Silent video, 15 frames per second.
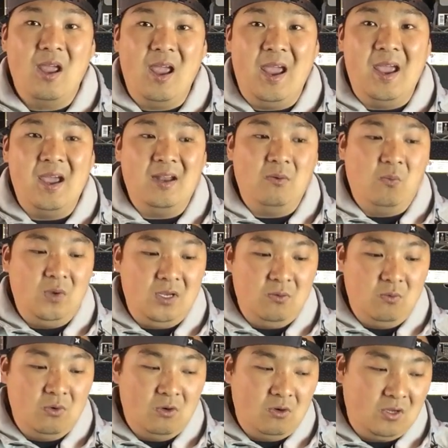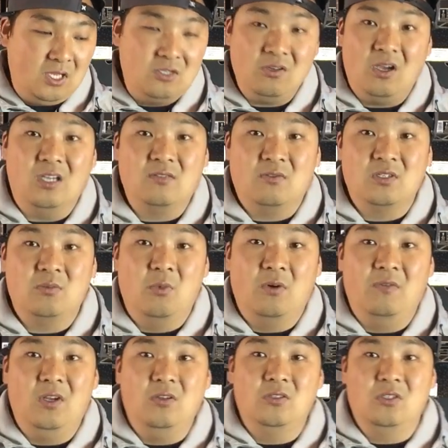And we will catch you guys for some
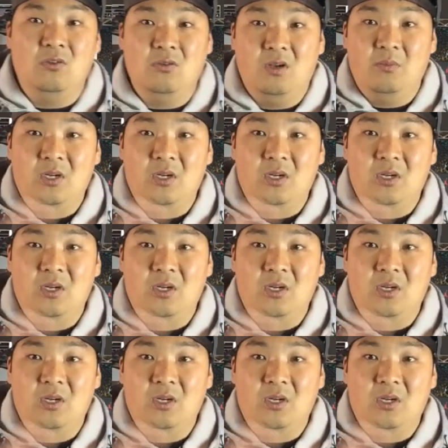more videos soon.